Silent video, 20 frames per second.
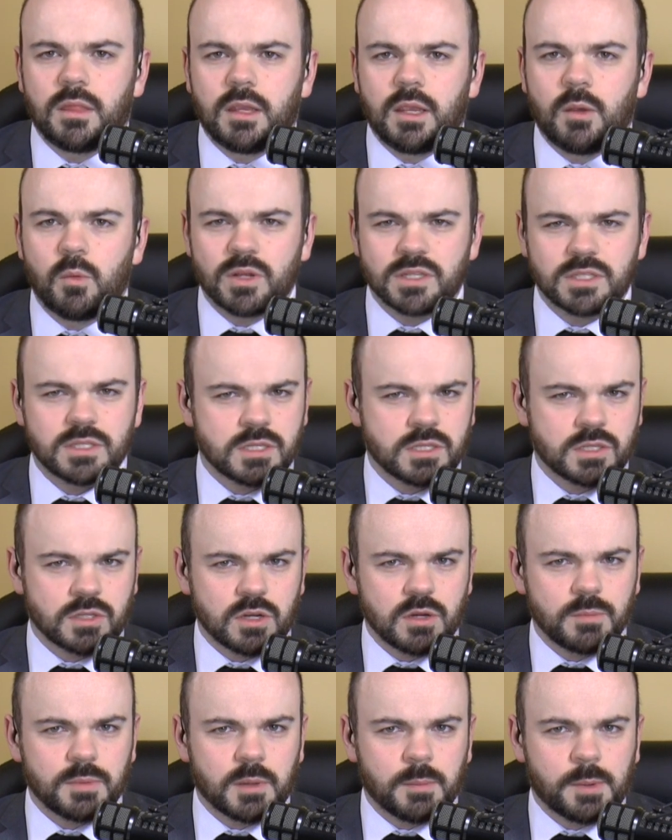And what's
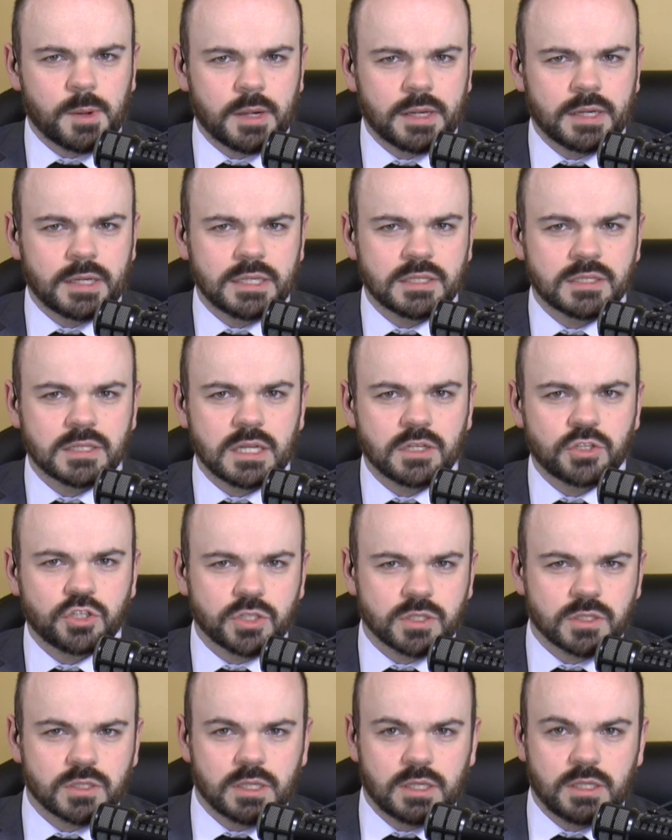disturbing about it, it's not
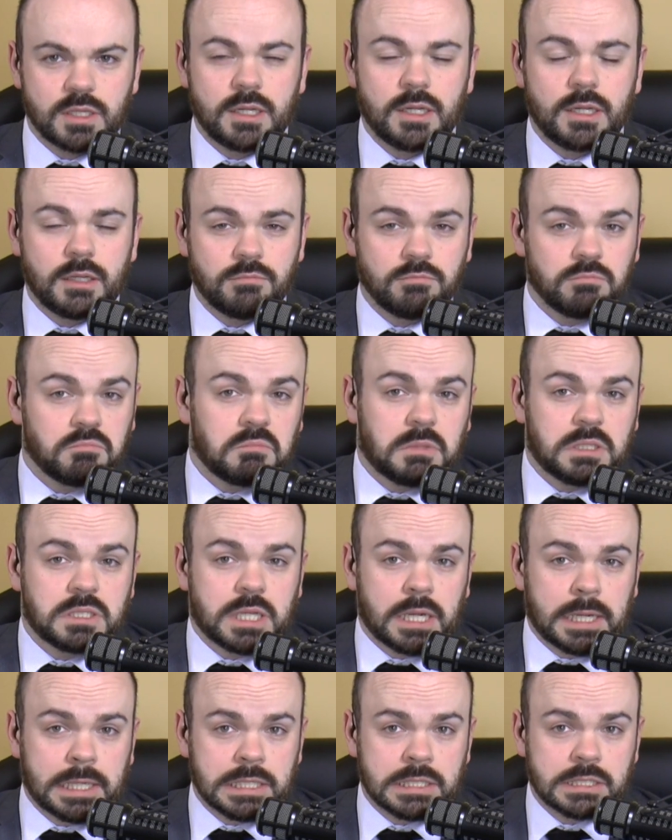just
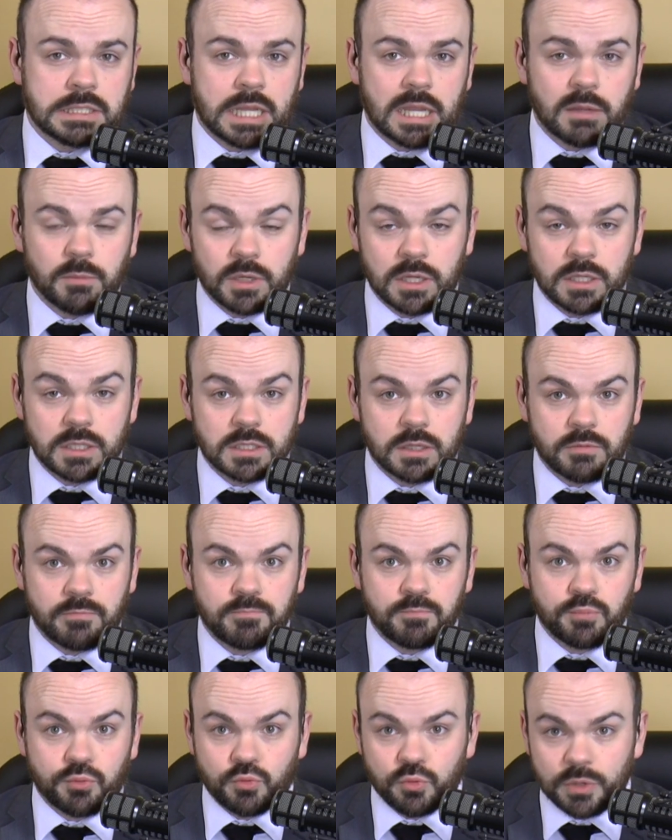tiny segment. It's a
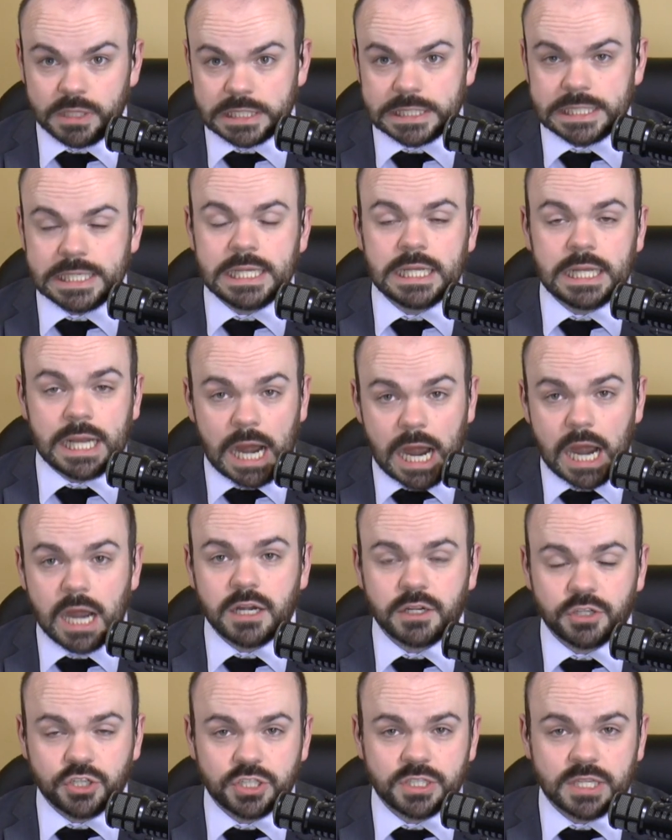pretty
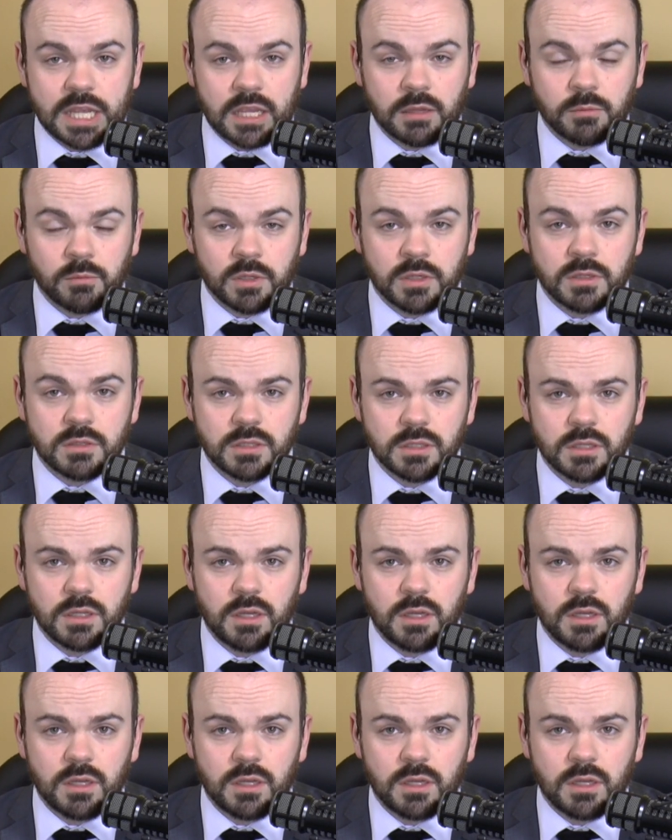large segment